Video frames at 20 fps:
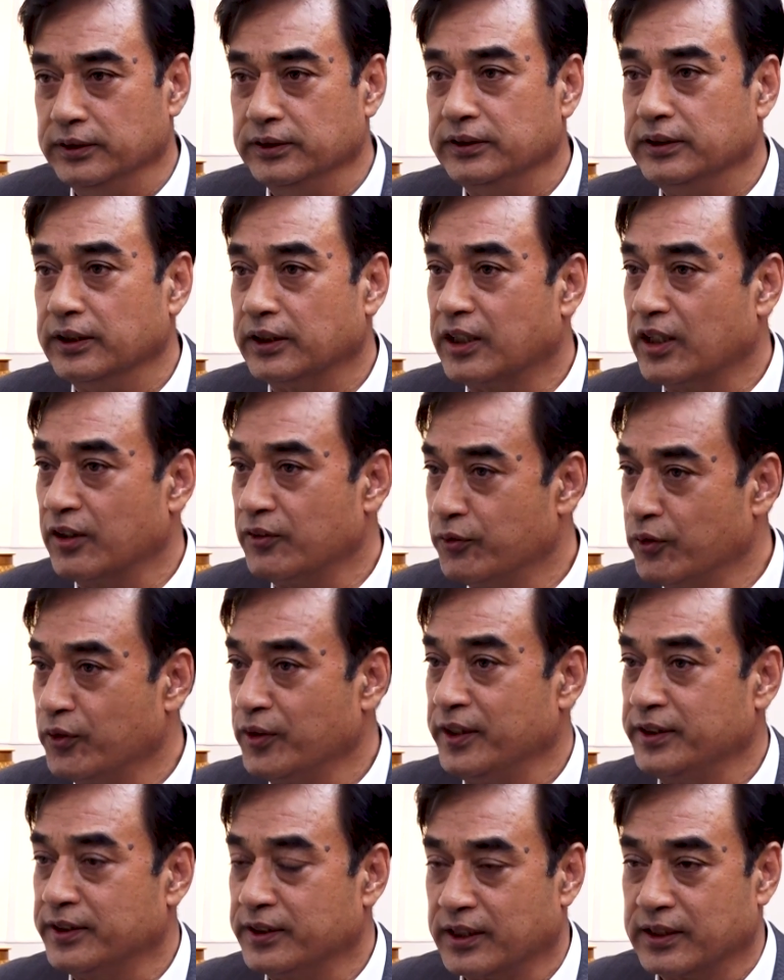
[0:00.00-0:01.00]
in the
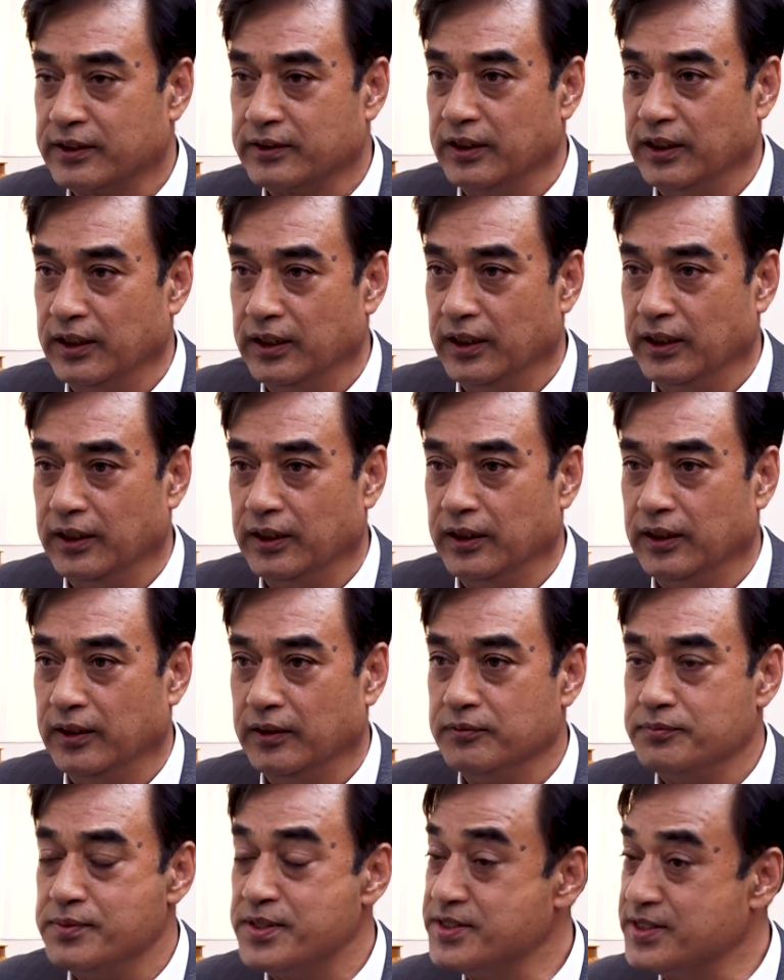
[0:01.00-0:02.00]
corporate
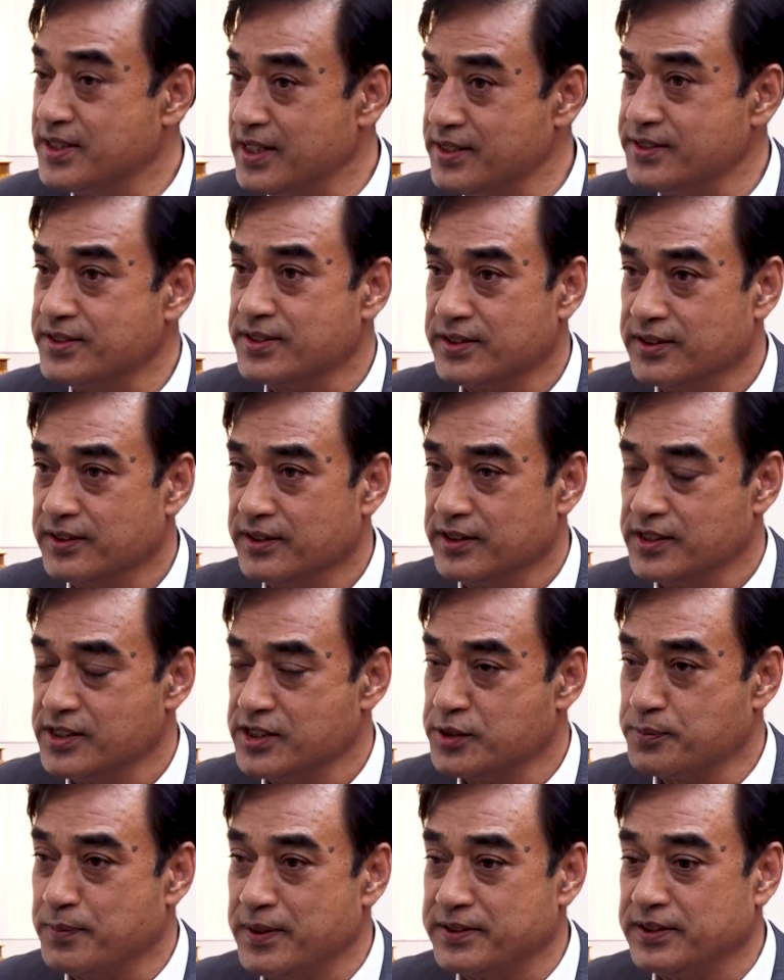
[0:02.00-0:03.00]
business,
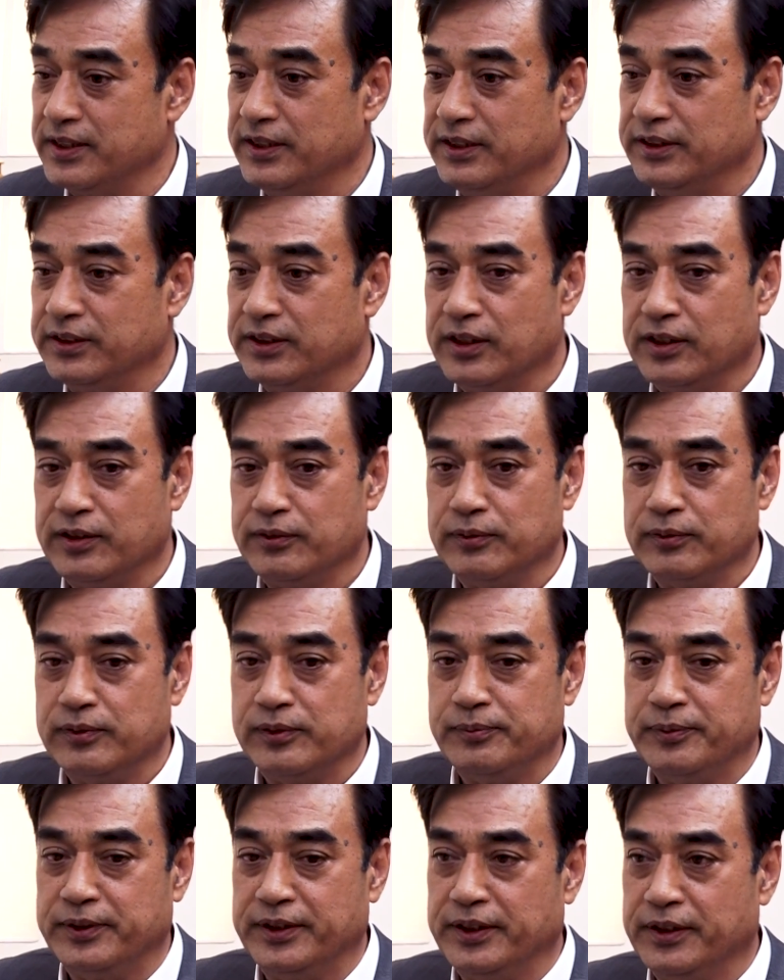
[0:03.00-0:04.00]
especially there
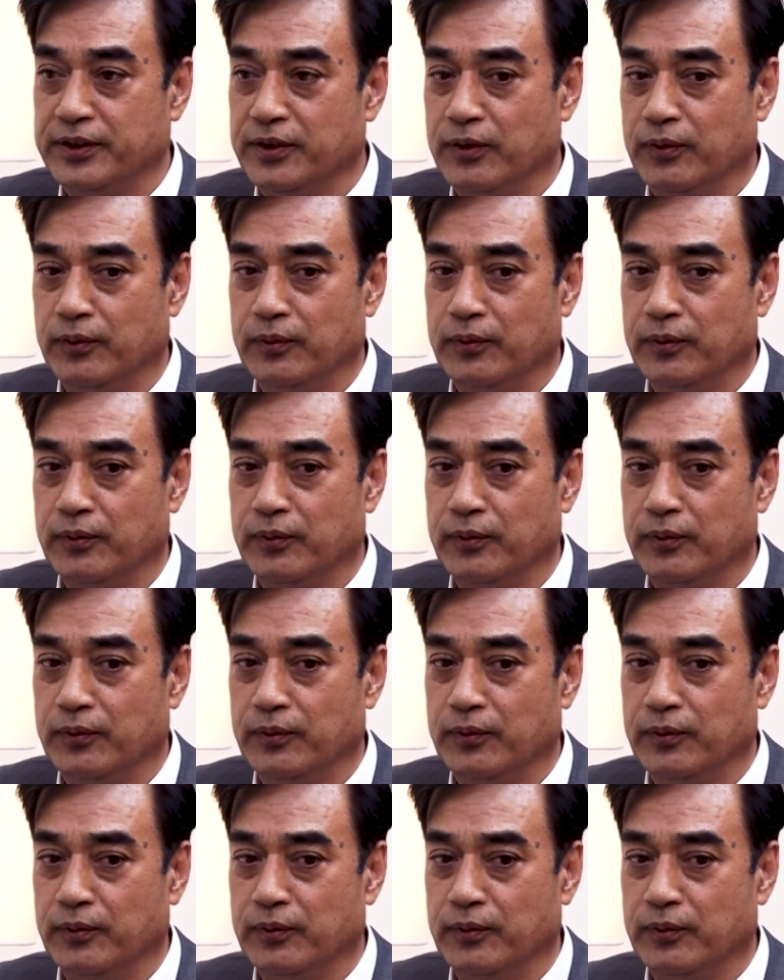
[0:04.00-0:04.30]
will be,